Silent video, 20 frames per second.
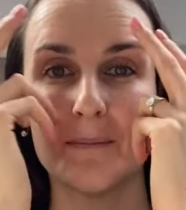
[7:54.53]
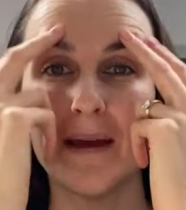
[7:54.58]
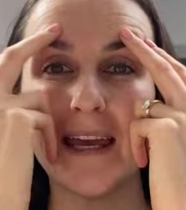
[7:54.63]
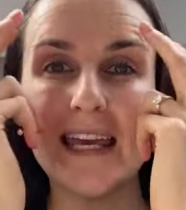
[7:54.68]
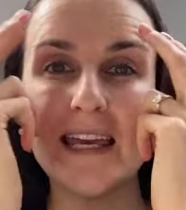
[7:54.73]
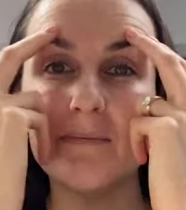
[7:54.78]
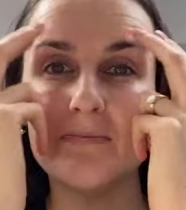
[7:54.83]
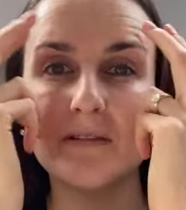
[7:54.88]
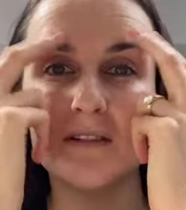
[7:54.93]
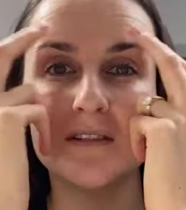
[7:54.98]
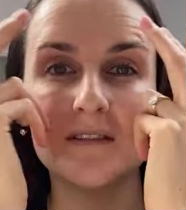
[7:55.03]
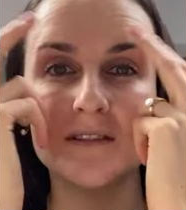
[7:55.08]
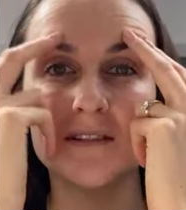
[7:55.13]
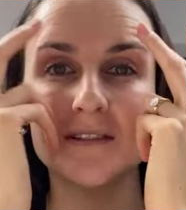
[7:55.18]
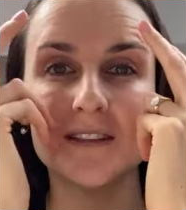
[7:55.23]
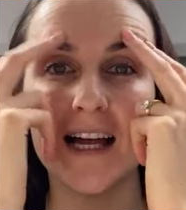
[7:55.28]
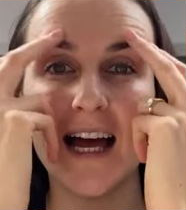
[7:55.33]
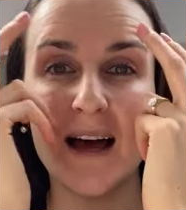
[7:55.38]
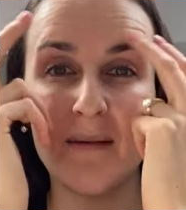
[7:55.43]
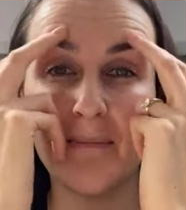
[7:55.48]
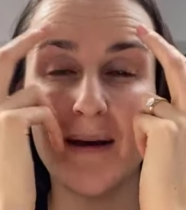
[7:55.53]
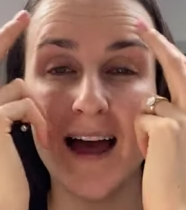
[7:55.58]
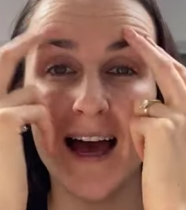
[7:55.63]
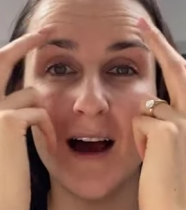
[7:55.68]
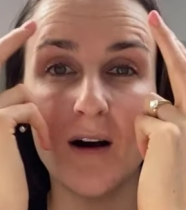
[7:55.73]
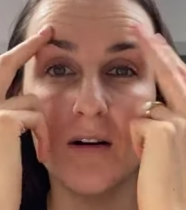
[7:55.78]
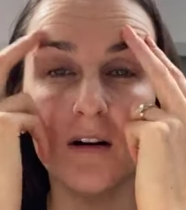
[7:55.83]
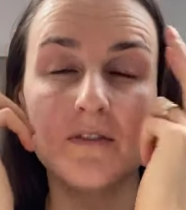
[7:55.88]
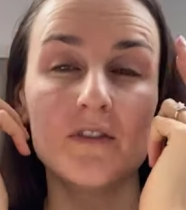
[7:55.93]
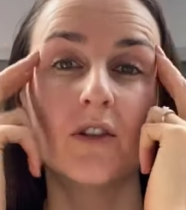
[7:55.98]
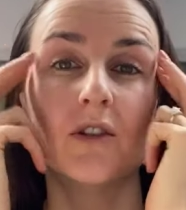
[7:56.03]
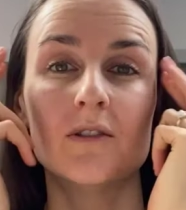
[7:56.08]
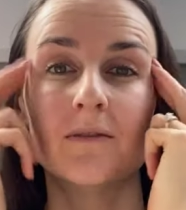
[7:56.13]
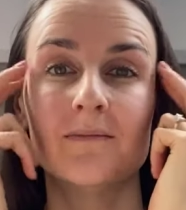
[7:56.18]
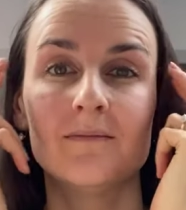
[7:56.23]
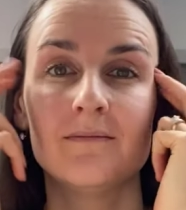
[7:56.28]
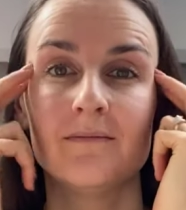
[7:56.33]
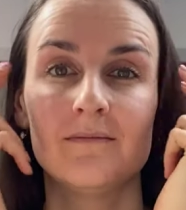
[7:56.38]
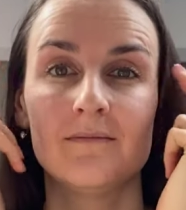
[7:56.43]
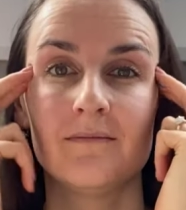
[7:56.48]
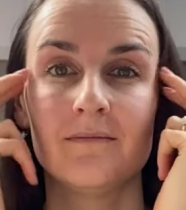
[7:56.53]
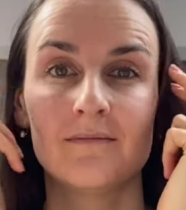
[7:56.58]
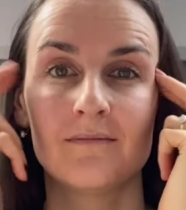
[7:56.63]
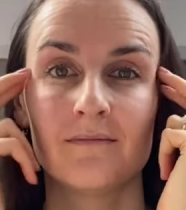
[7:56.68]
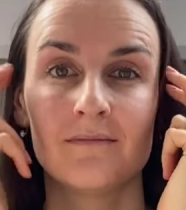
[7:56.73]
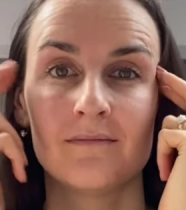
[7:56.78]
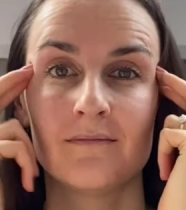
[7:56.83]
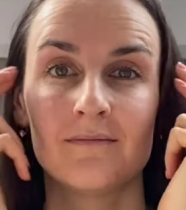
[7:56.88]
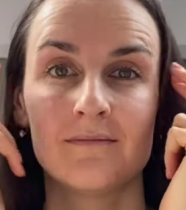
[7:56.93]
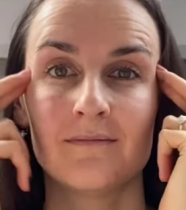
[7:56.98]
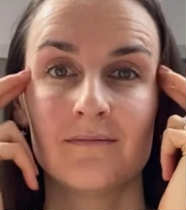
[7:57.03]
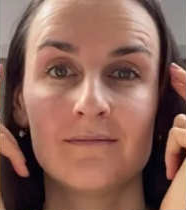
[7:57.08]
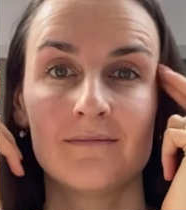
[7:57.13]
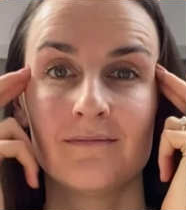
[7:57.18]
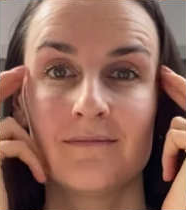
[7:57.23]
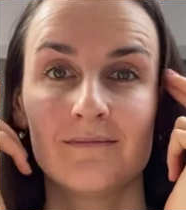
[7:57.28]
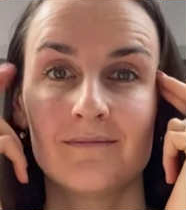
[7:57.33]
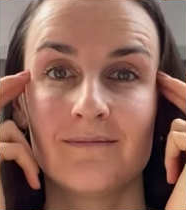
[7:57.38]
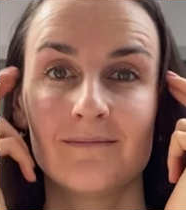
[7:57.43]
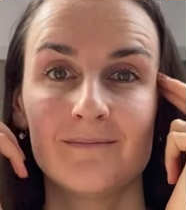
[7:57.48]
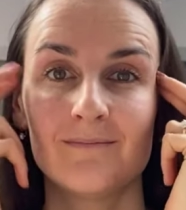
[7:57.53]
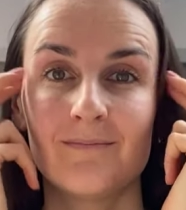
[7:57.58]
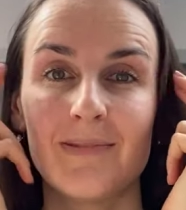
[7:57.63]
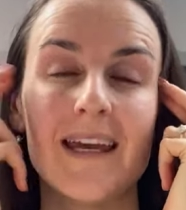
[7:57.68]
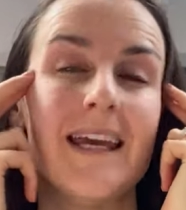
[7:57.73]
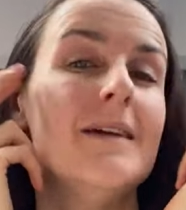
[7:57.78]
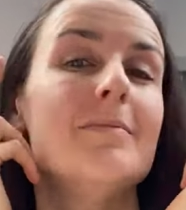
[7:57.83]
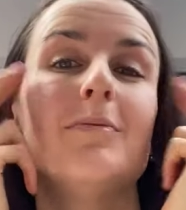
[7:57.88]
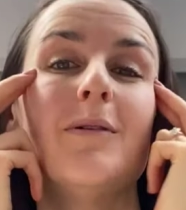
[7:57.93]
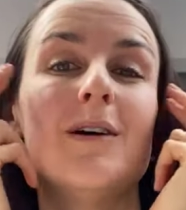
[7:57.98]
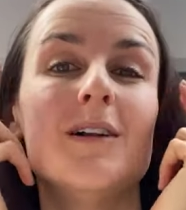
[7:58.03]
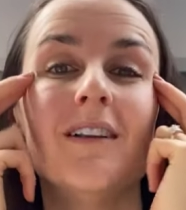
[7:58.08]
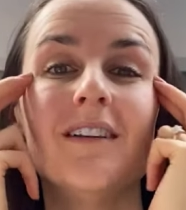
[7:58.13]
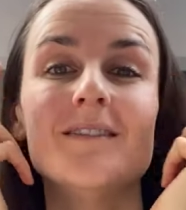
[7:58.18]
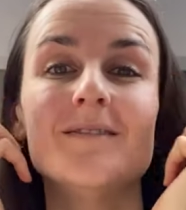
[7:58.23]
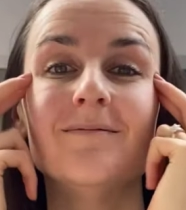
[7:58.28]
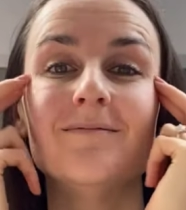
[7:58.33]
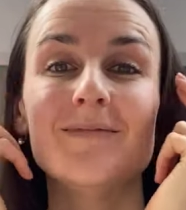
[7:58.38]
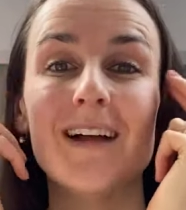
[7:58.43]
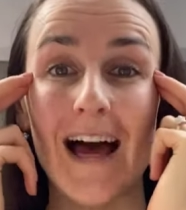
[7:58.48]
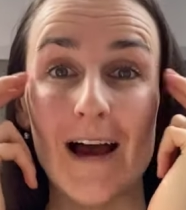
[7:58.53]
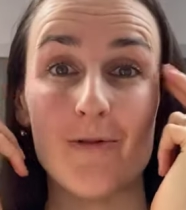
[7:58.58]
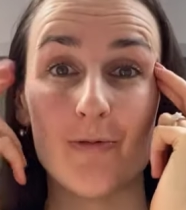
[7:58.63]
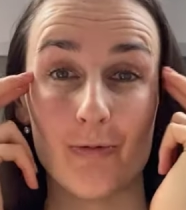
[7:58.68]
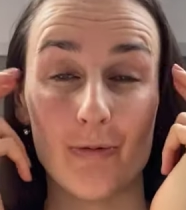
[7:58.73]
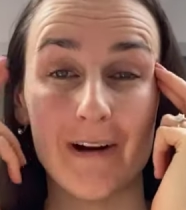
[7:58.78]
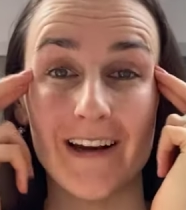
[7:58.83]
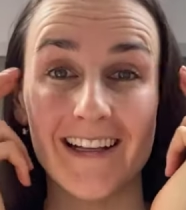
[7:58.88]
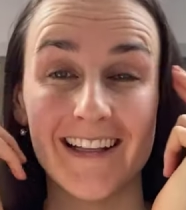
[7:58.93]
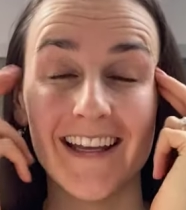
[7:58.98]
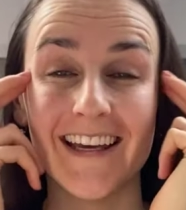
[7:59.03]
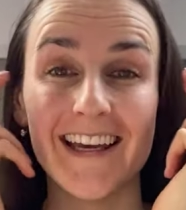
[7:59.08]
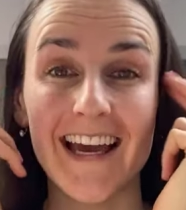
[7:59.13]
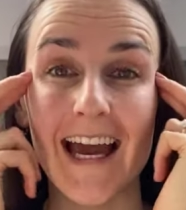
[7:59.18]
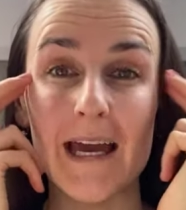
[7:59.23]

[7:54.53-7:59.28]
People are powerful. People are really